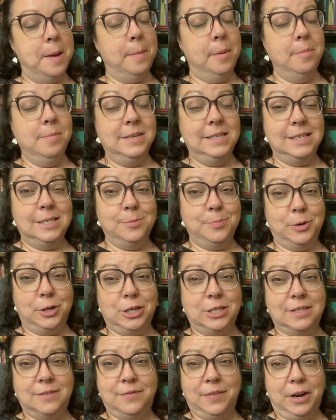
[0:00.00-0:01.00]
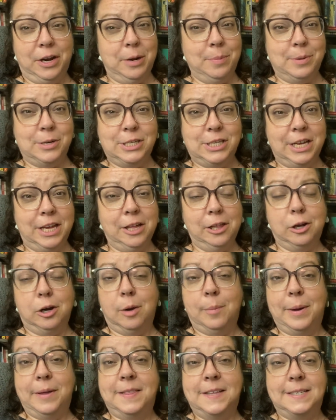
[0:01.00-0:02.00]
But Mrs. Bird is very particular
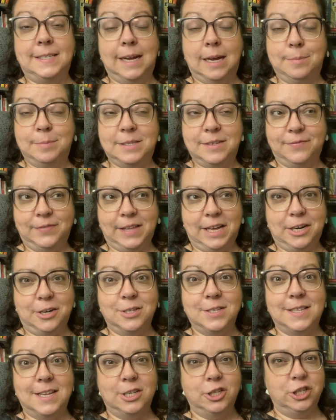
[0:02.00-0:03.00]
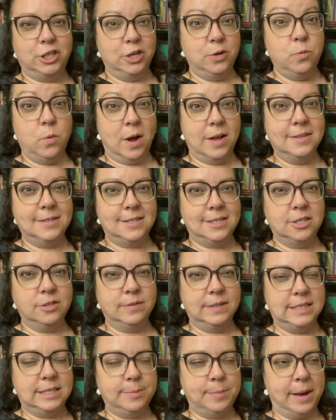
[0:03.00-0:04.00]
about the types of letters that she wants to
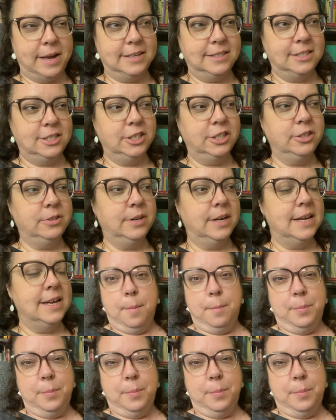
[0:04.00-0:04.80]
respond to.